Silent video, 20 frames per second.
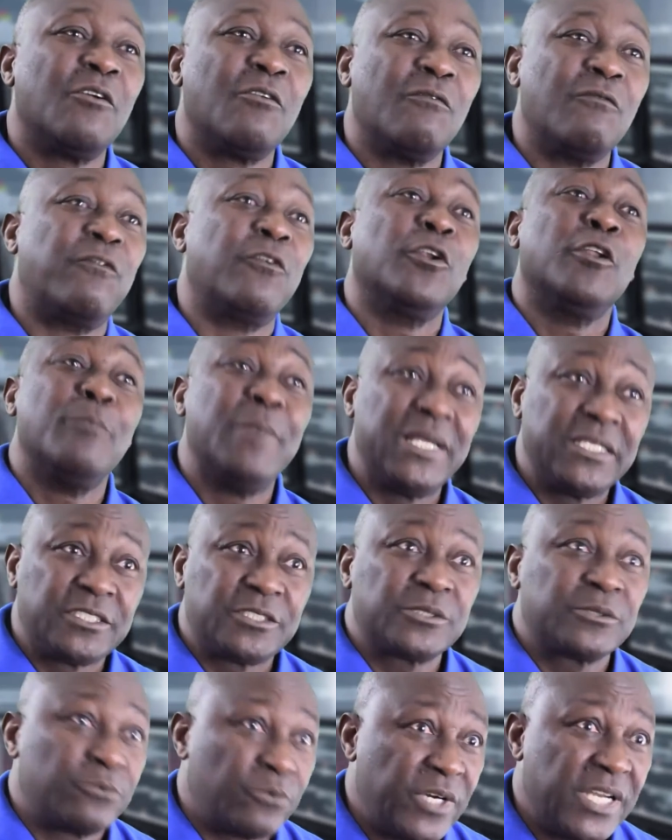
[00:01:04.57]
volumetric
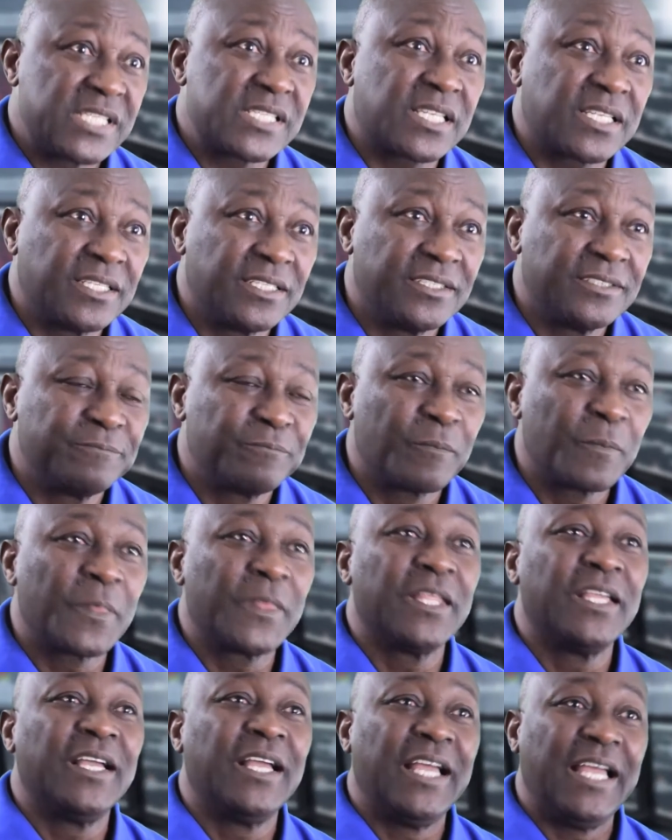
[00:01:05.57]
risk,
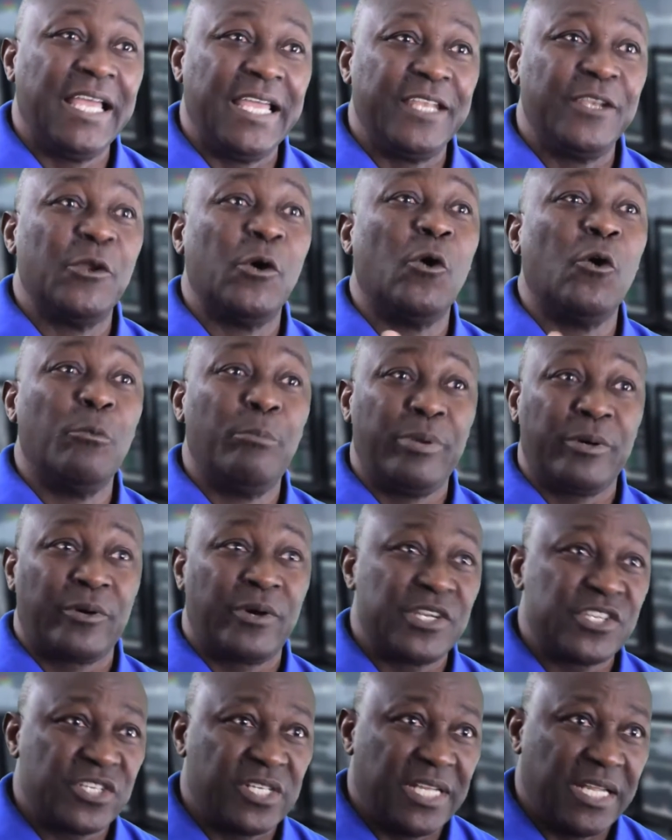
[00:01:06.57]
and
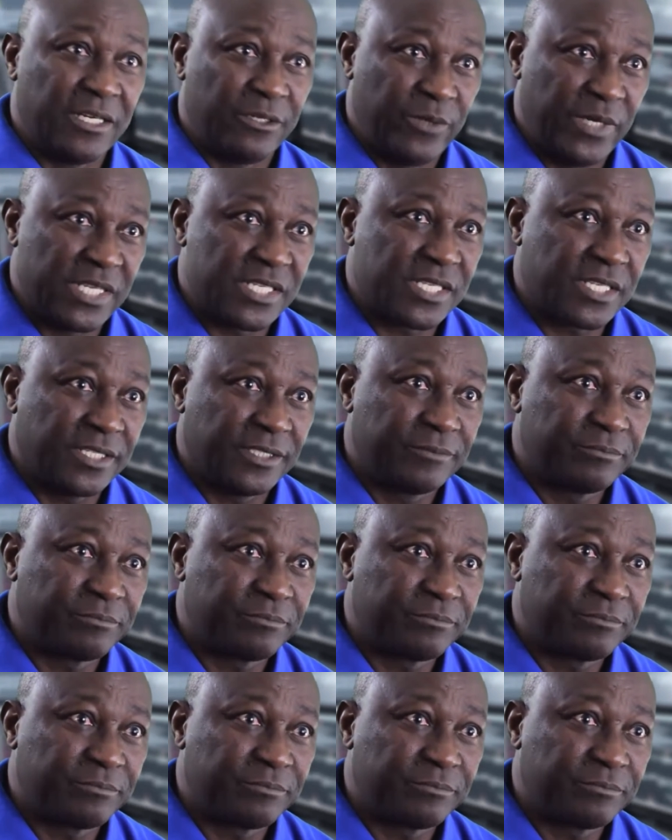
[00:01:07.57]
operational risk.